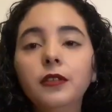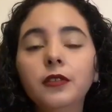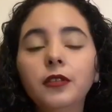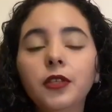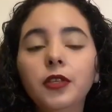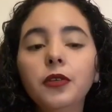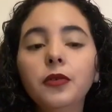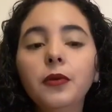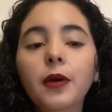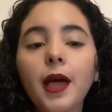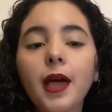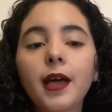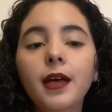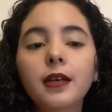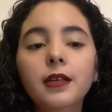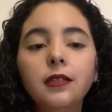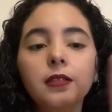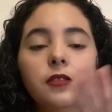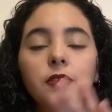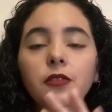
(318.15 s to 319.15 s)
Q
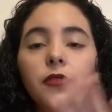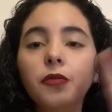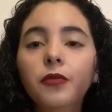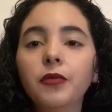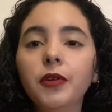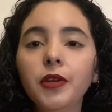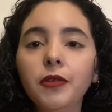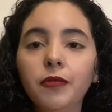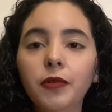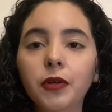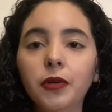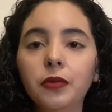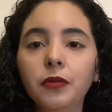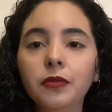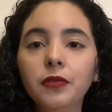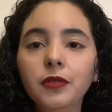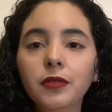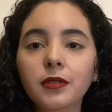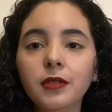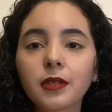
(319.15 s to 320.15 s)
has 3
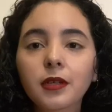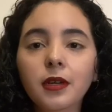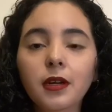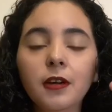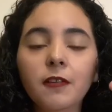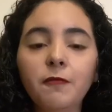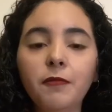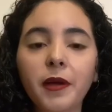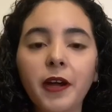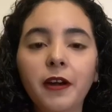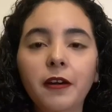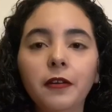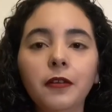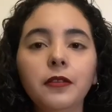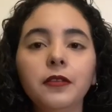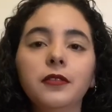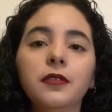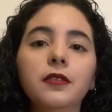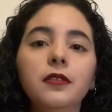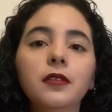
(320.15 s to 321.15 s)
rows of
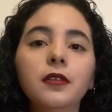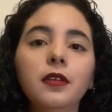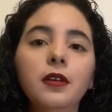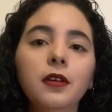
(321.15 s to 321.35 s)
barrels.